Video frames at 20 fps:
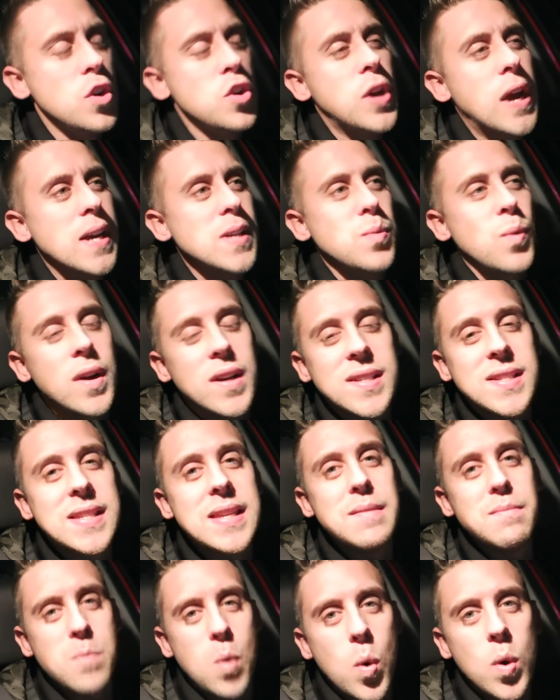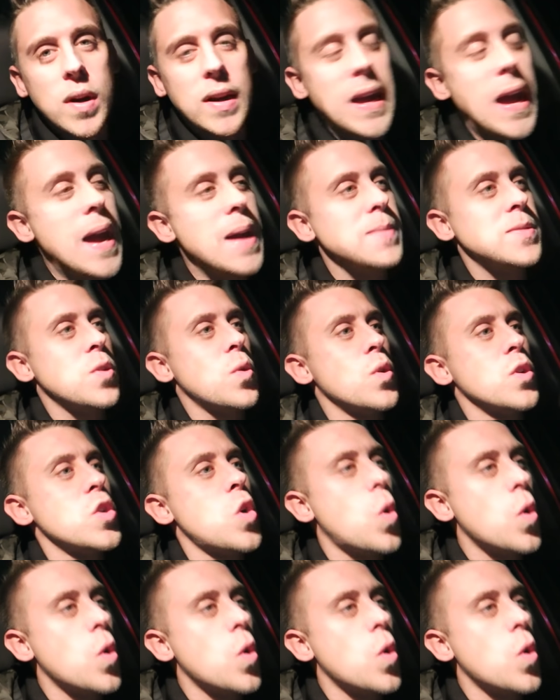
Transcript: Do you guys want to see more games? Or,